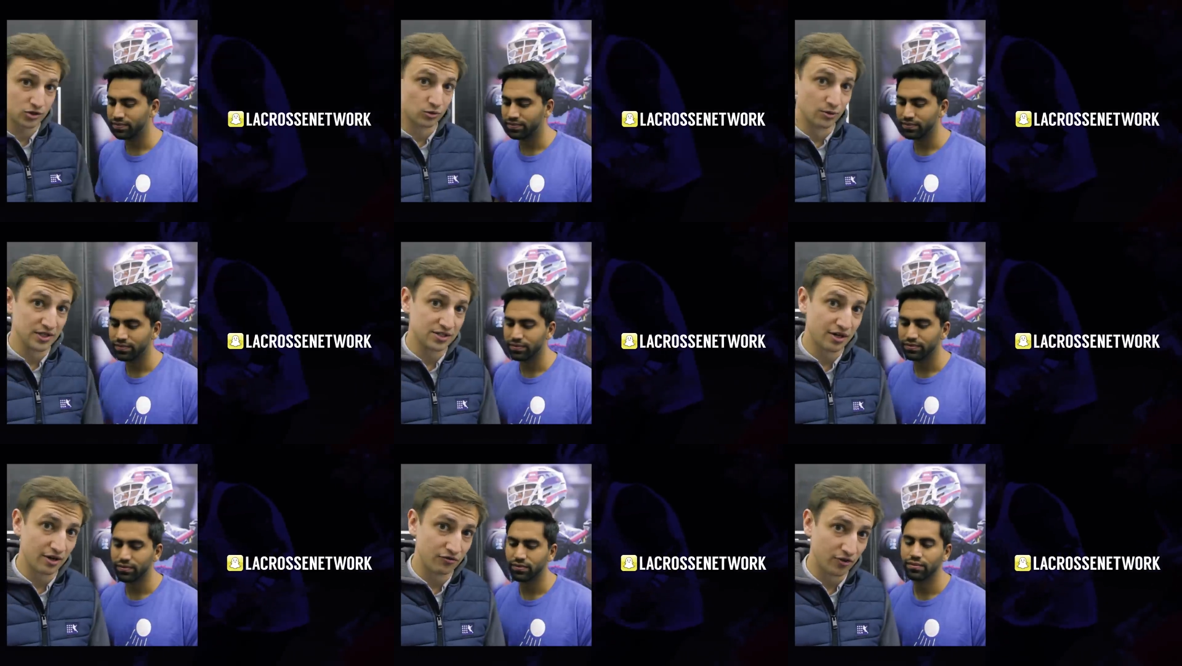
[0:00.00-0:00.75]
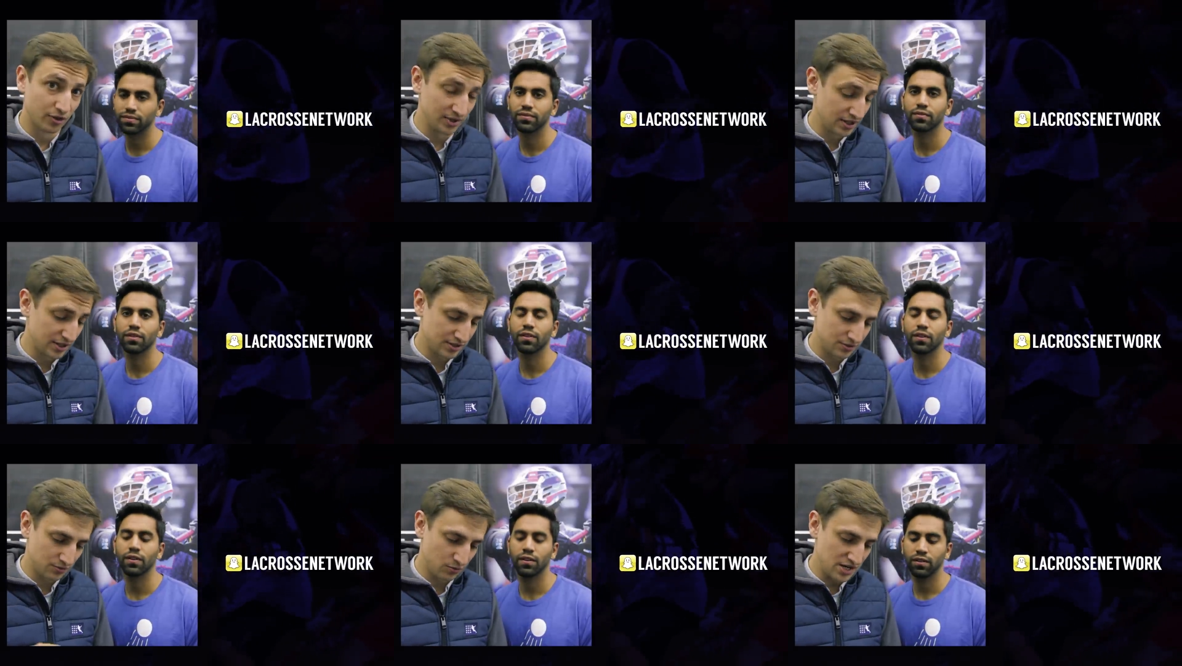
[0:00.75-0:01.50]
Speaker 1: So when we started filming this,
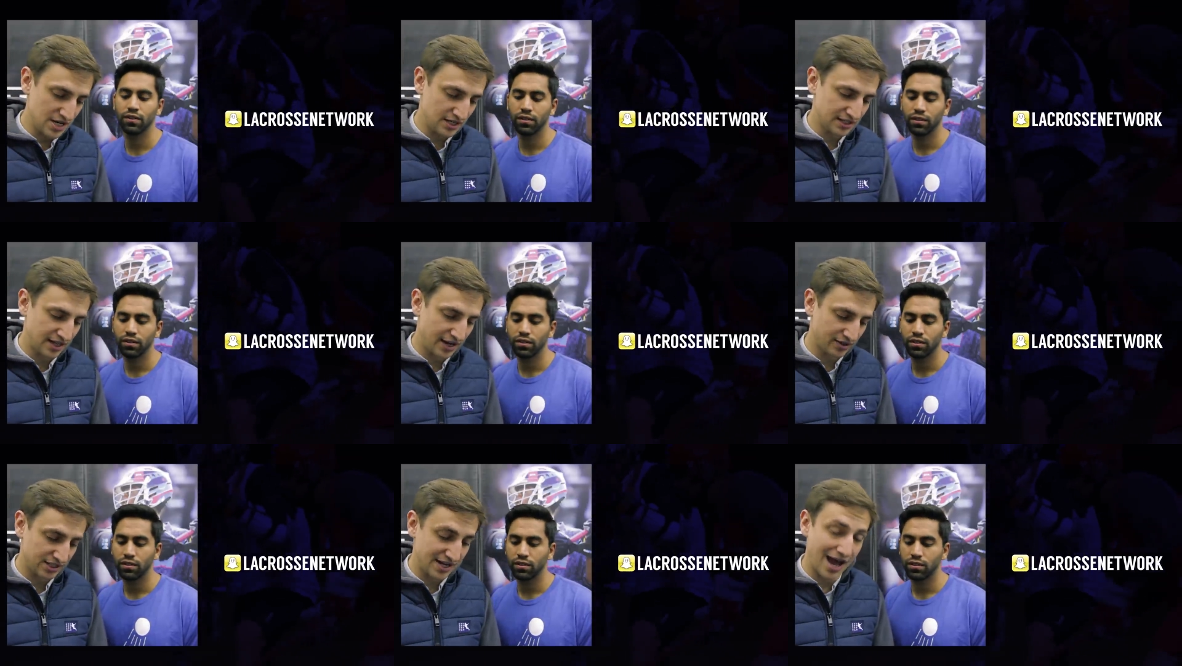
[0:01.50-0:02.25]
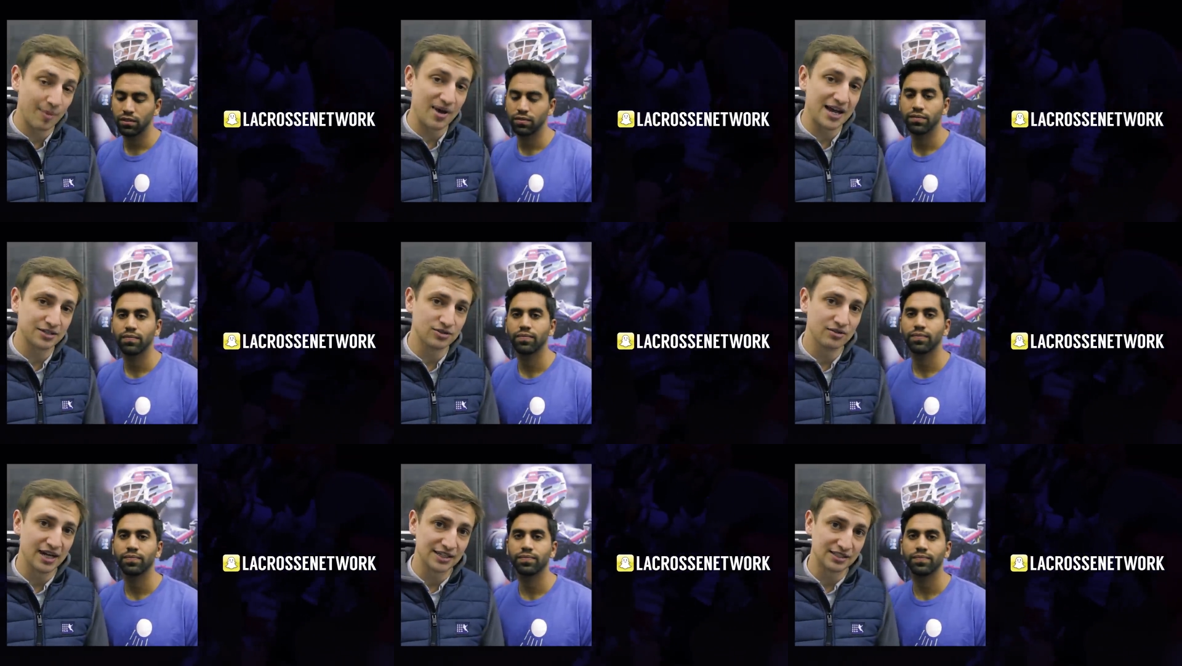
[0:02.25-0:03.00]
we sent out a snap asking
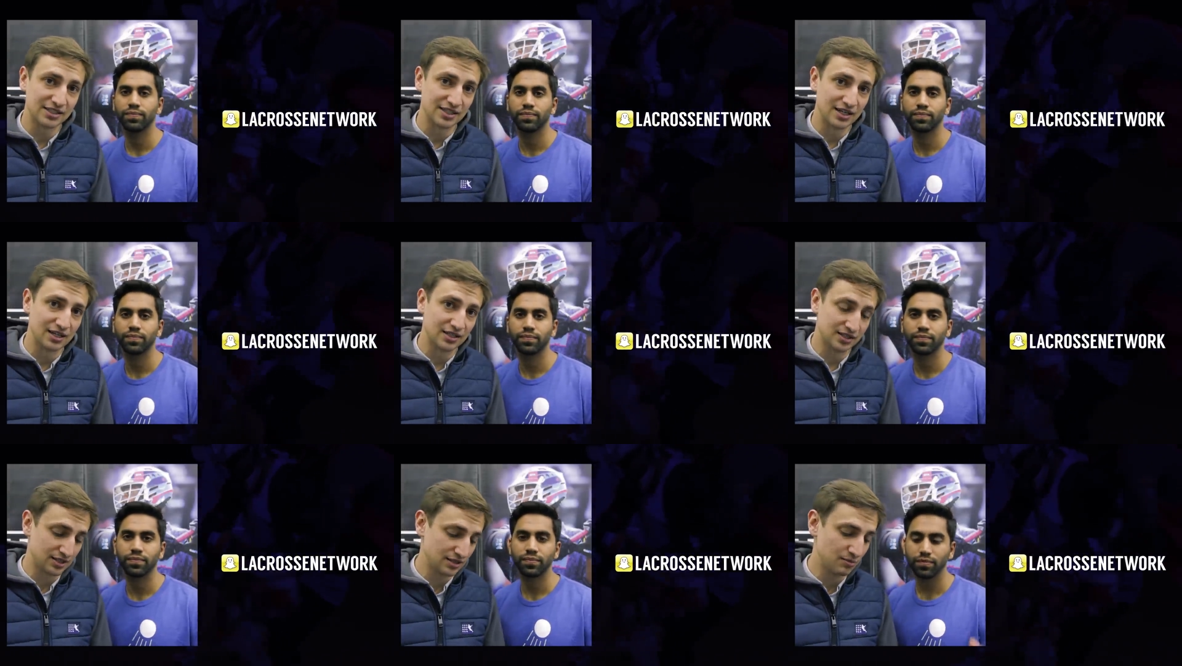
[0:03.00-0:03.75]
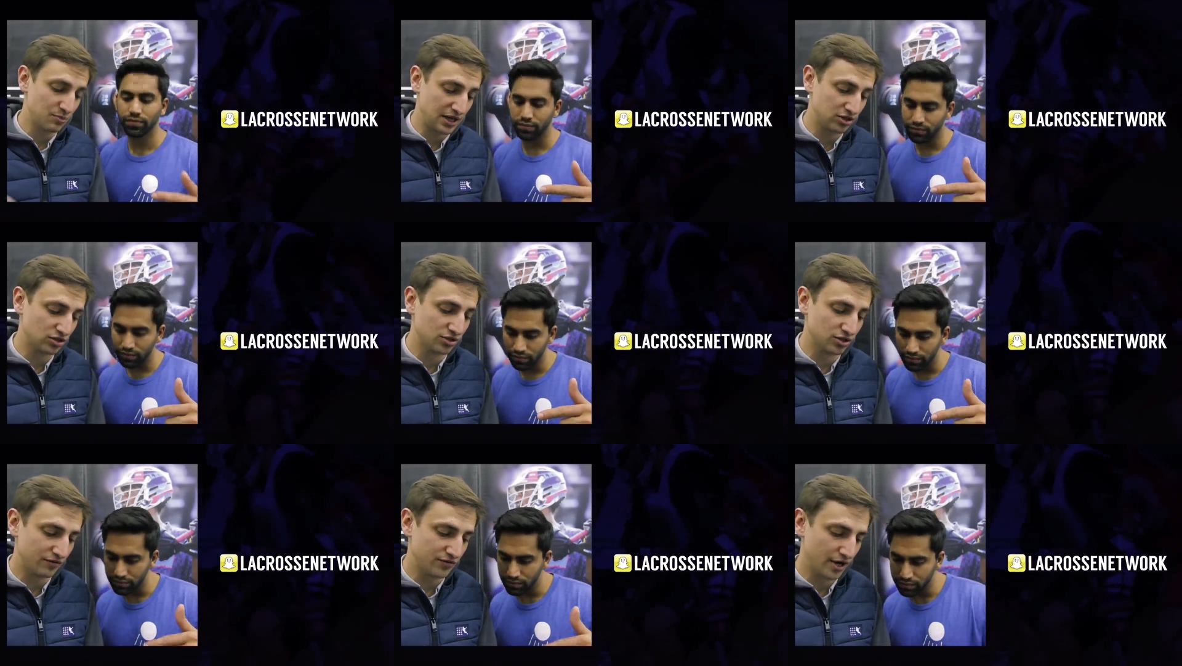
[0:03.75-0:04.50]
you guys to send us pictures
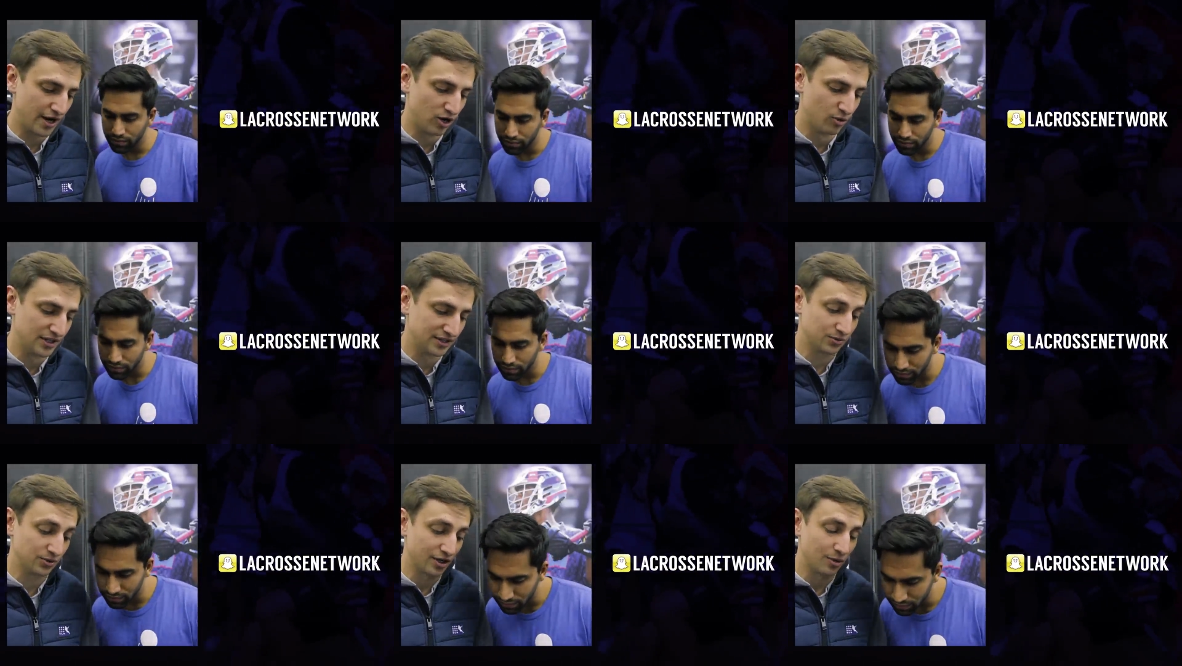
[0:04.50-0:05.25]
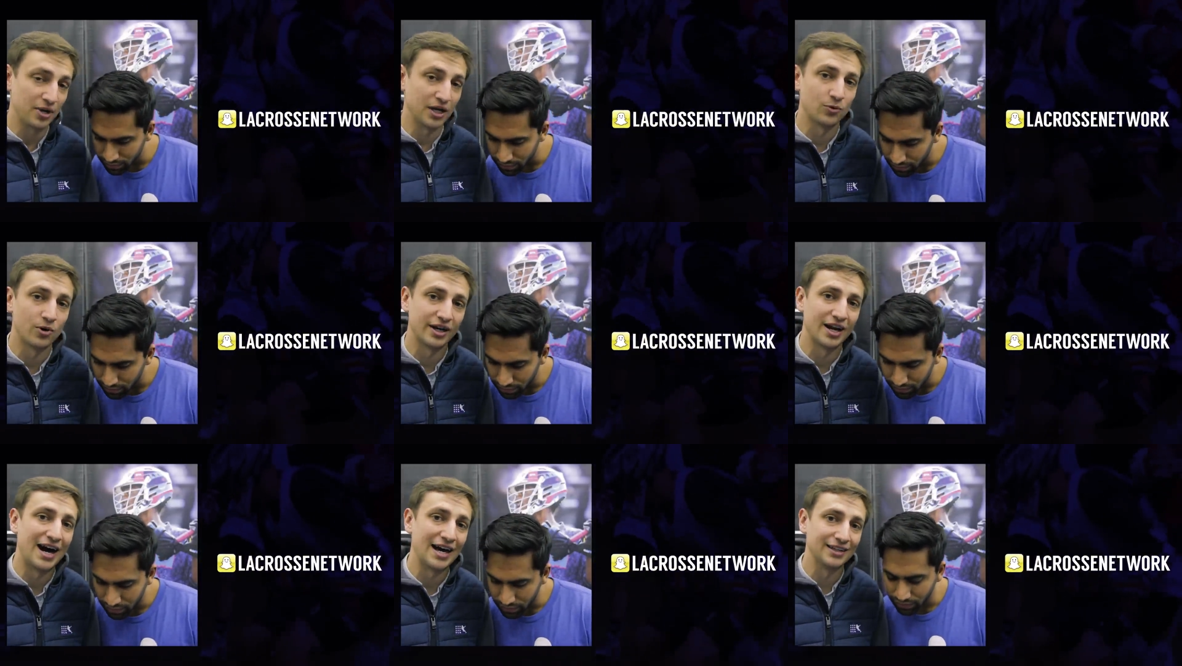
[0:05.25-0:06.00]
of your helmets. We're gonna pick one and
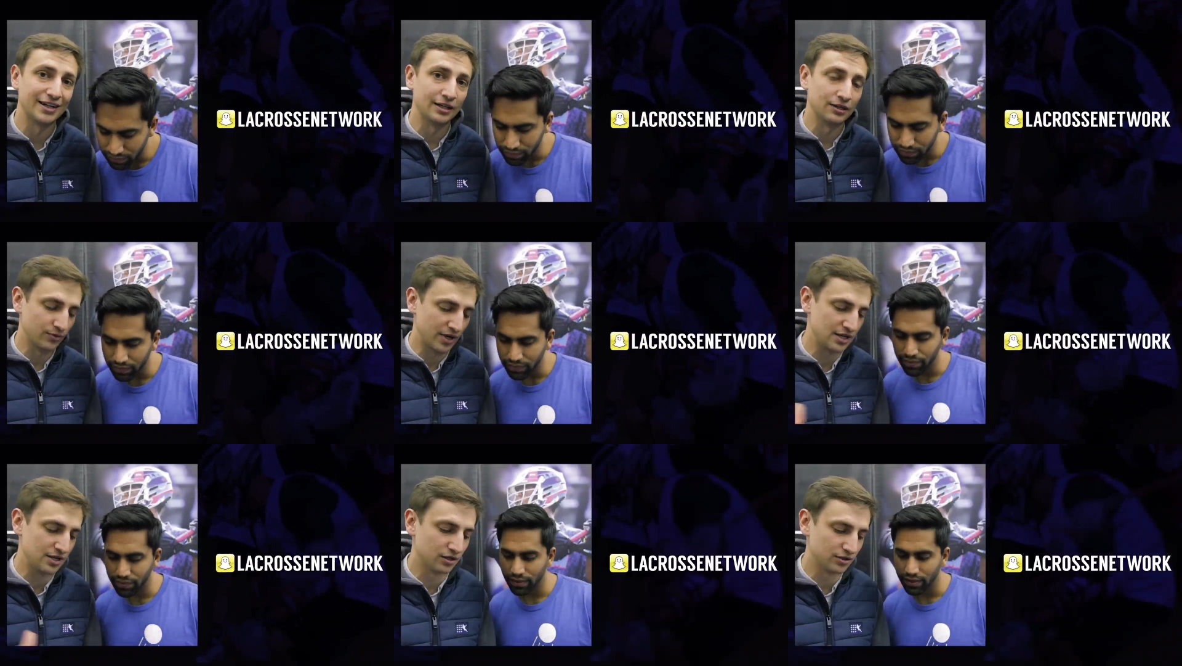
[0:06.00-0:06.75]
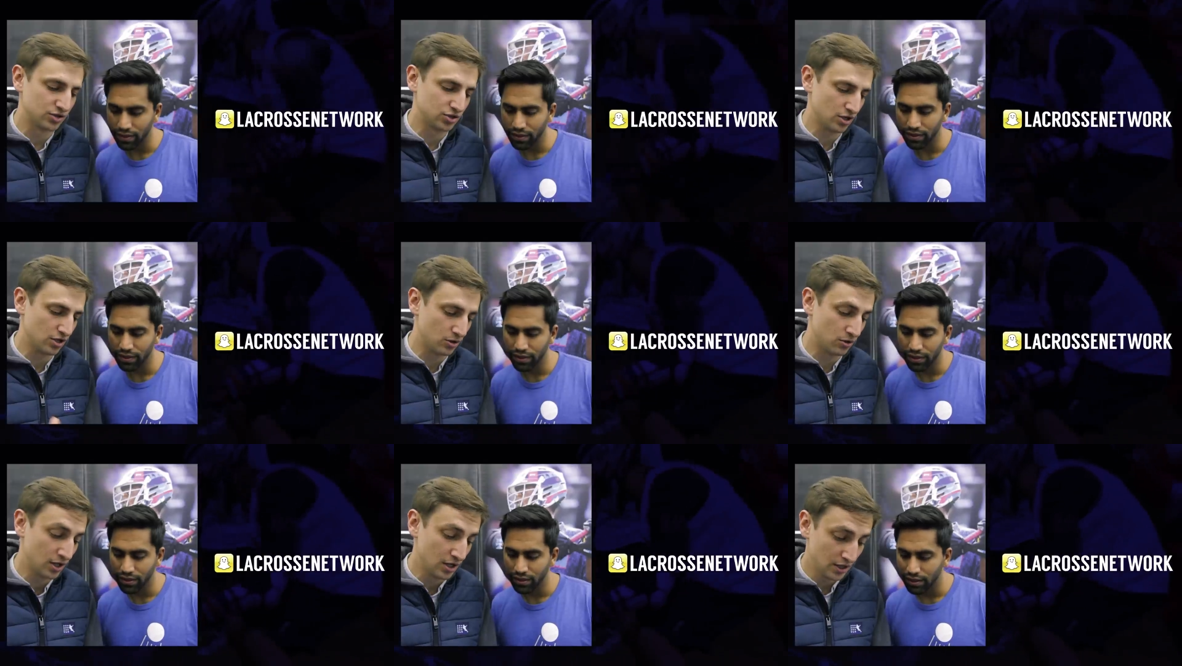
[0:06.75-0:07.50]
highlight it right here on the show.